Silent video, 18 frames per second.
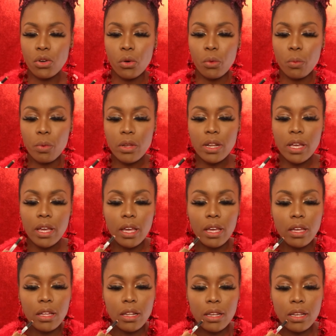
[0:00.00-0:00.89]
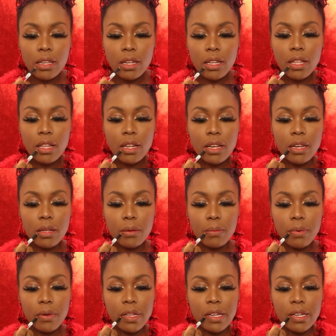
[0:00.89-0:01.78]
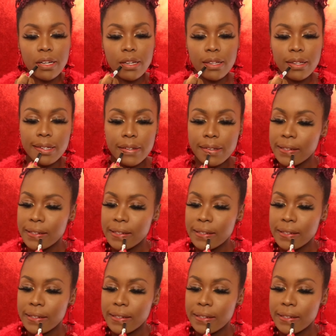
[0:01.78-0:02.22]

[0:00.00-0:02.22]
Copenhagen lip liner.